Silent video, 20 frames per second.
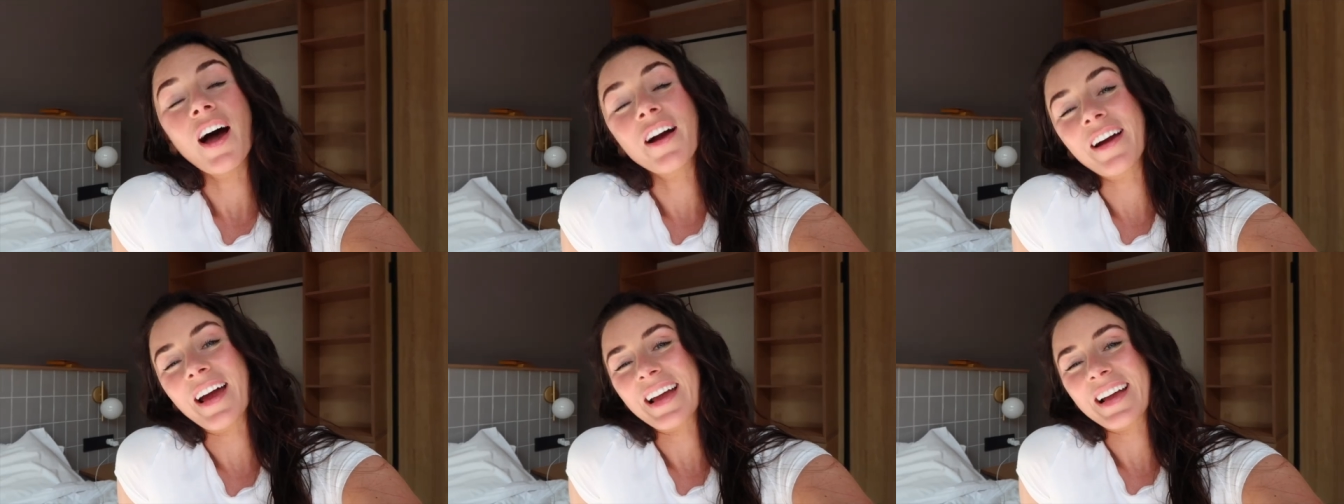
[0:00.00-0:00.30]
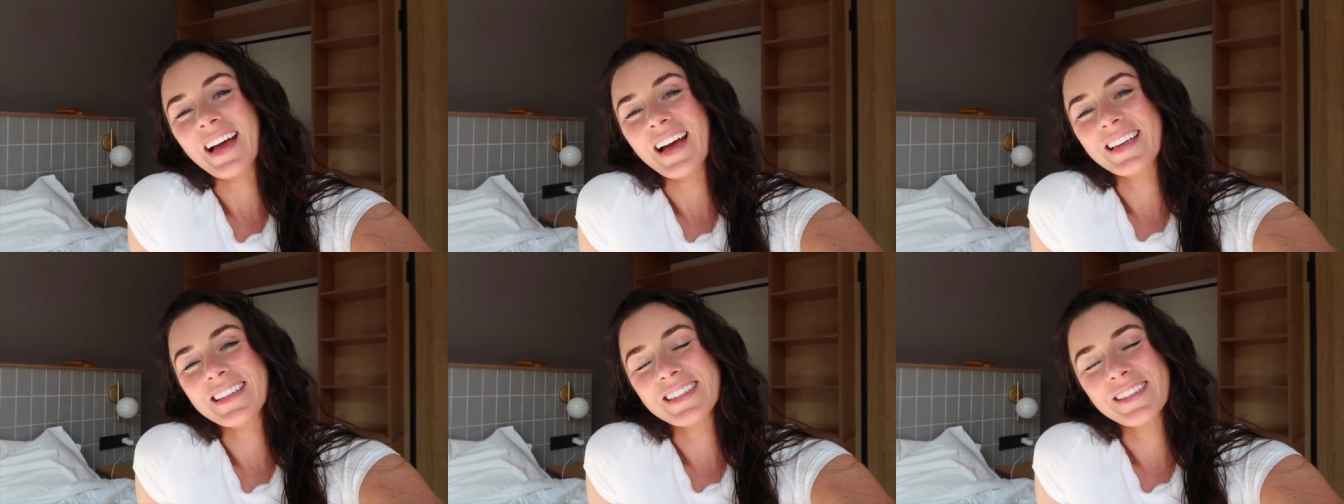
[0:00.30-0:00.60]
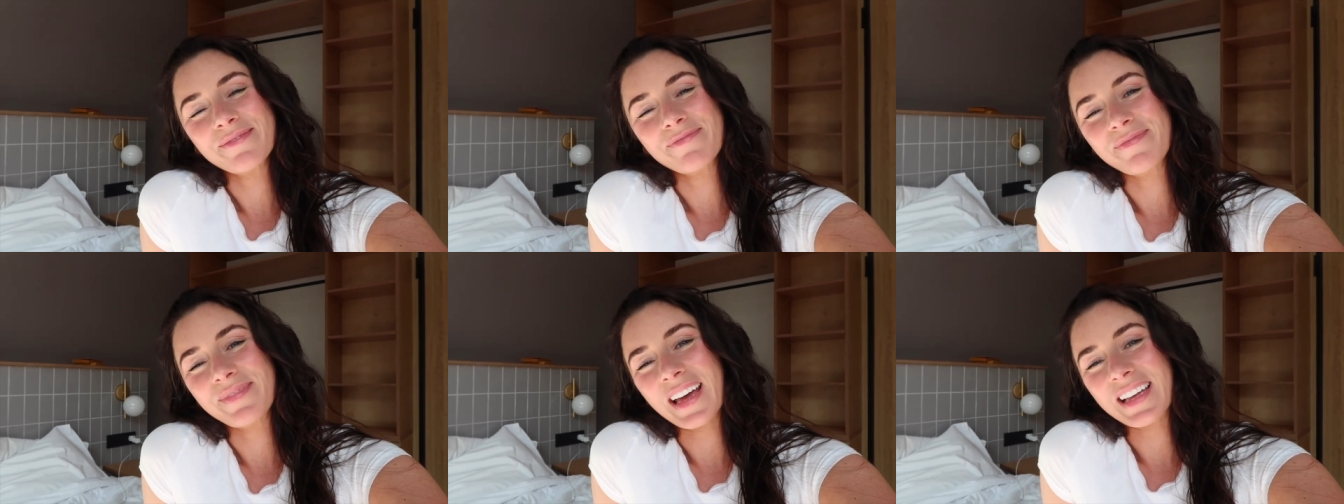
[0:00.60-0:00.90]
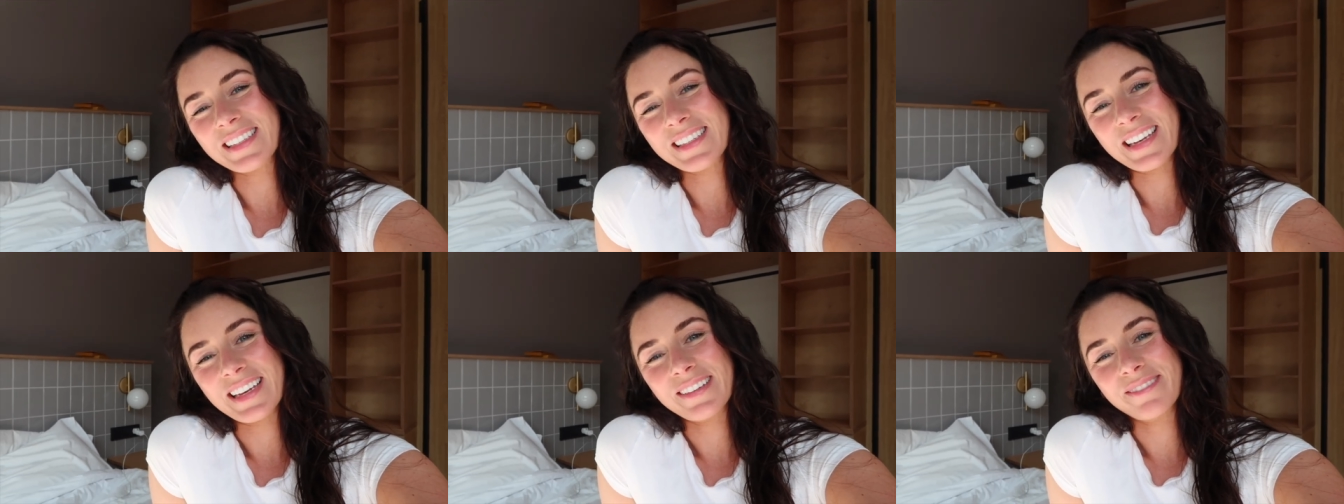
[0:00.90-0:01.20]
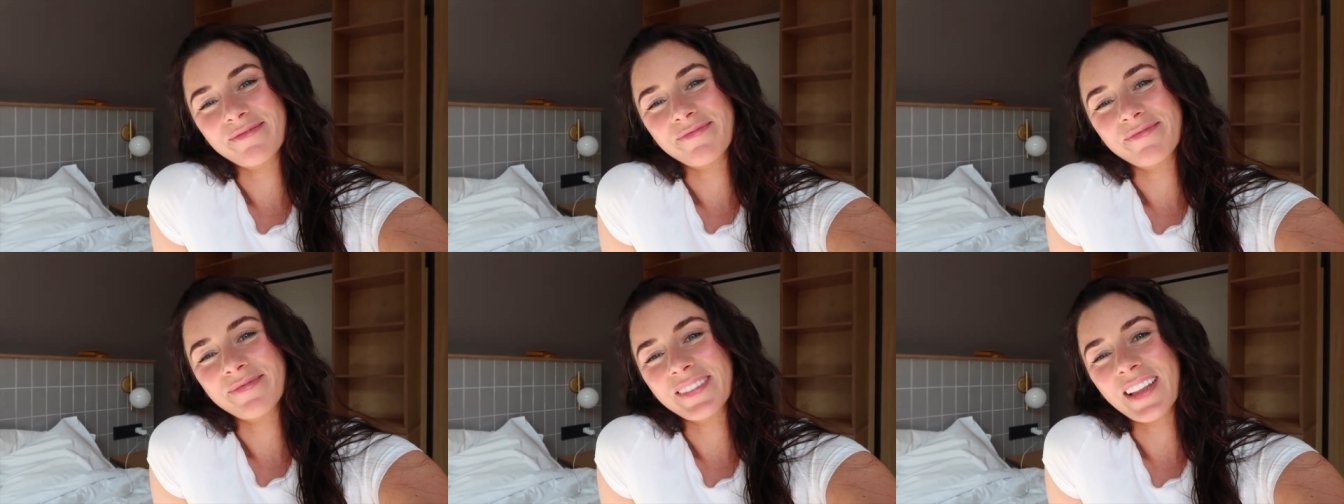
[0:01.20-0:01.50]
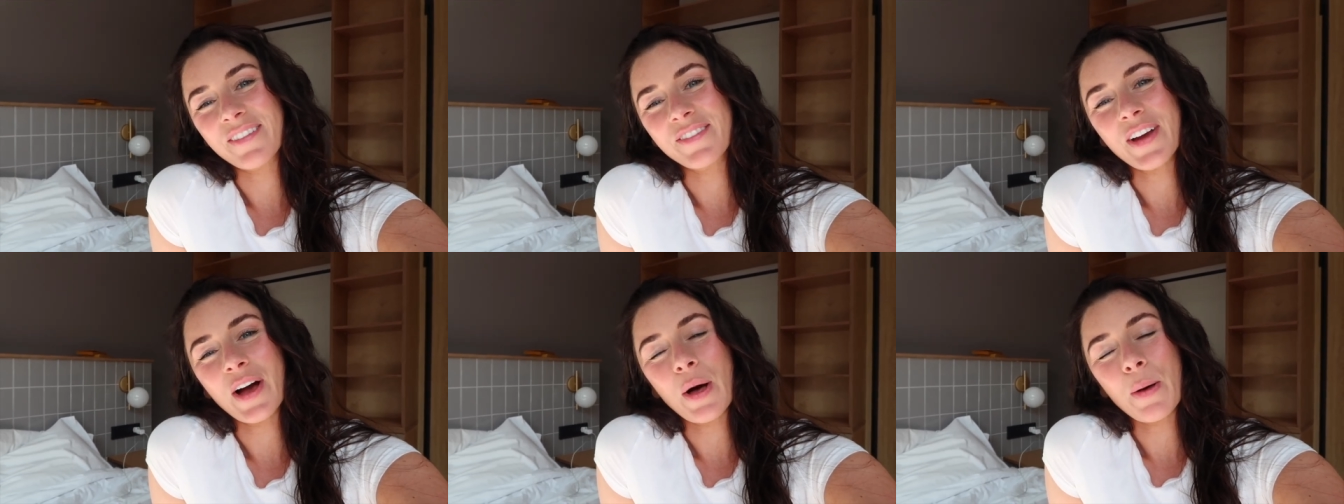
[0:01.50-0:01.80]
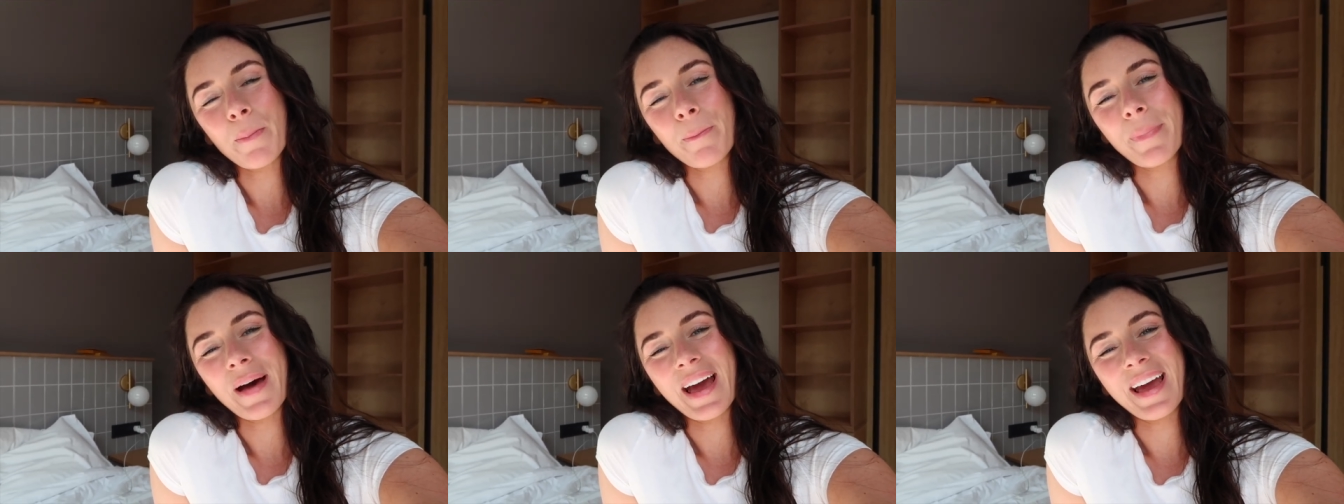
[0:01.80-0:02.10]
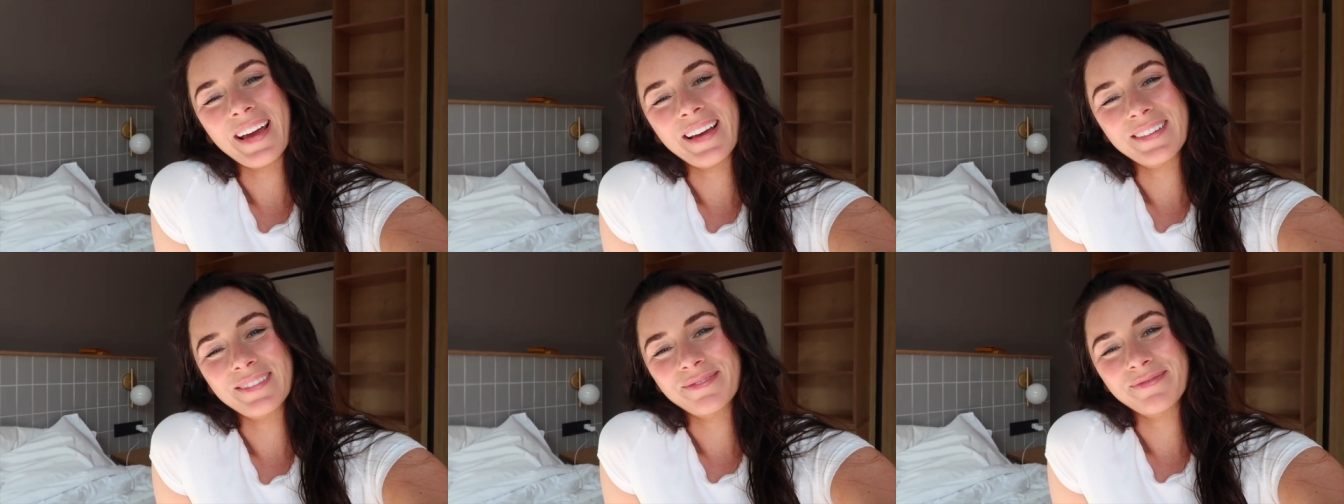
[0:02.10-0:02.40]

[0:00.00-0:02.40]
All right, guys, that's it. Love y'all. Bye.